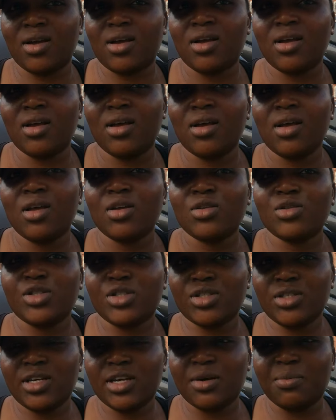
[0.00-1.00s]
Okay.
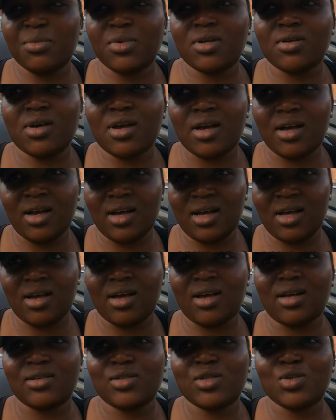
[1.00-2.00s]
Do you get me?
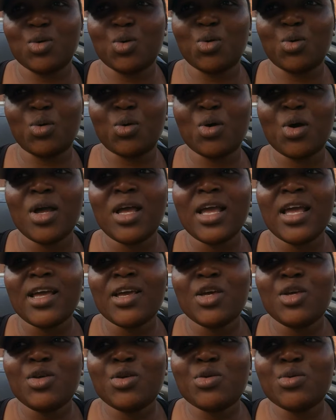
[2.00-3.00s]
Uh-huh. So
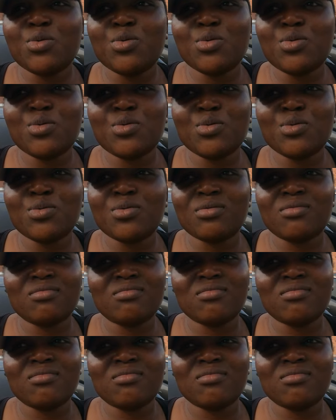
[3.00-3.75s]
you,